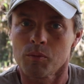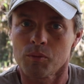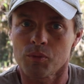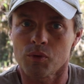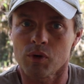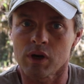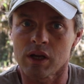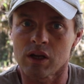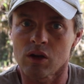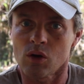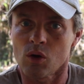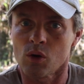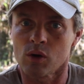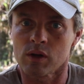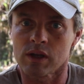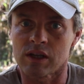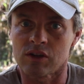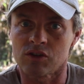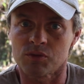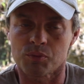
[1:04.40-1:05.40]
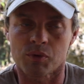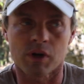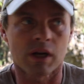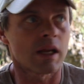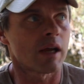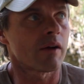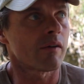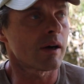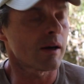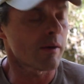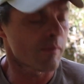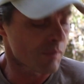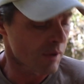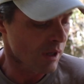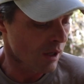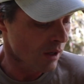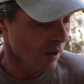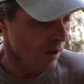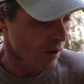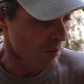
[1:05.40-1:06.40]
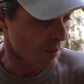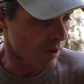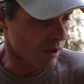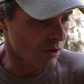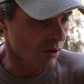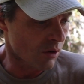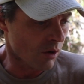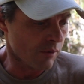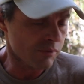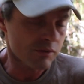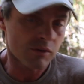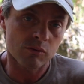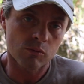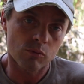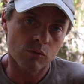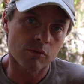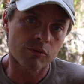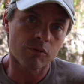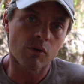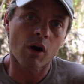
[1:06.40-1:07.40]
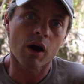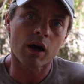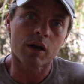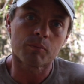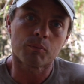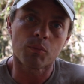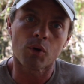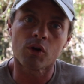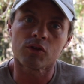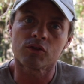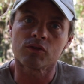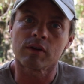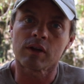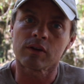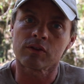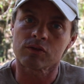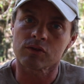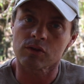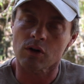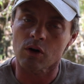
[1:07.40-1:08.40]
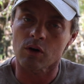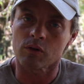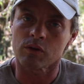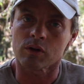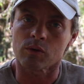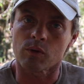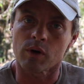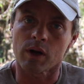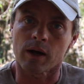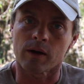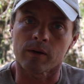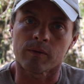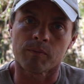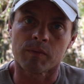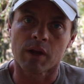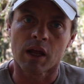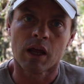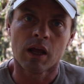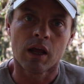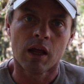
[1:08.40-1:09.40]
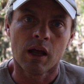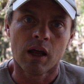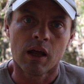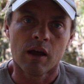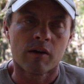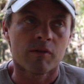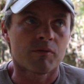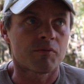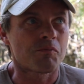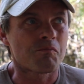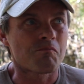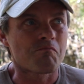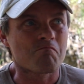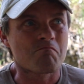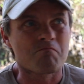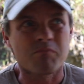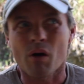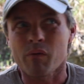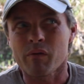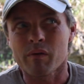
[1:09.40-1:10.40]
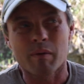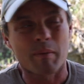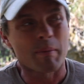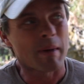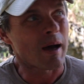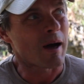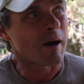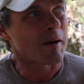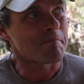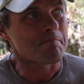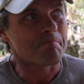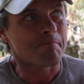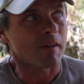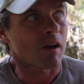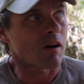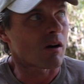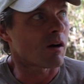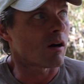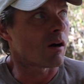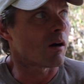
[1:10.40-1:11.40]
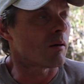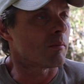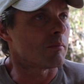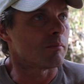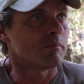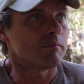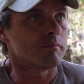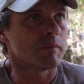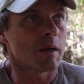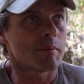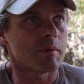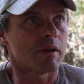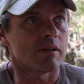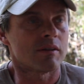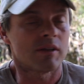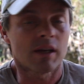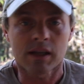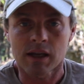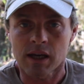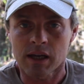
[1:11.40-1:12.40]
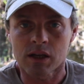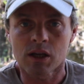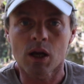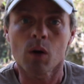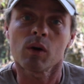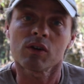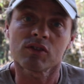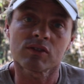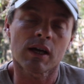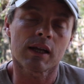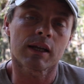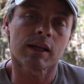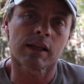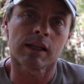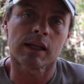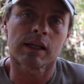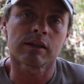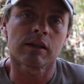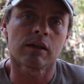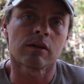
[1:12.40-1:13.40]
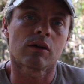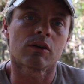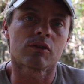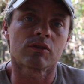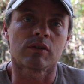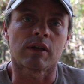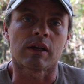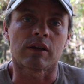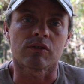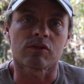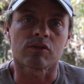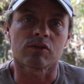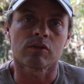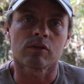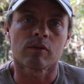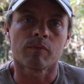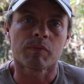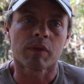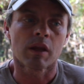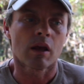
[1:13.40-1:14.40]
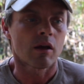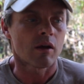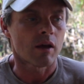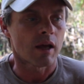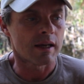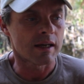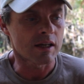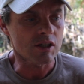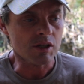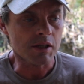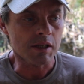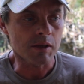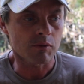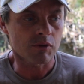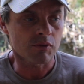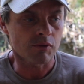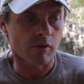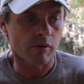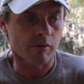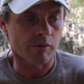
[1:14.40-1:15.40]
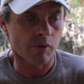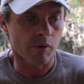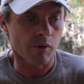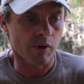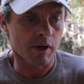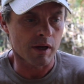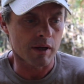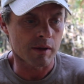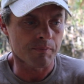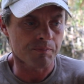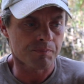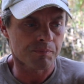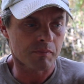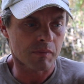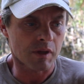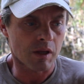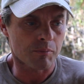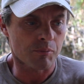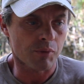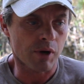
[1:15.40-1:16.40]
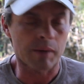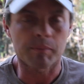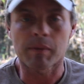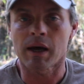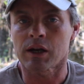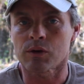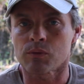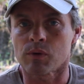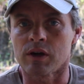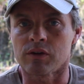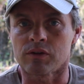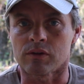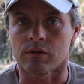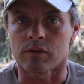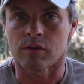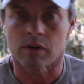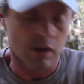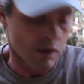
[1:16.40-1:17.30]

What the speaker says: pre-early spring area, but you often will find birds' nests on the ground. Probably about maybe a decade ago, I started collecting those nests. Initially, it was for a very pragmatic reason.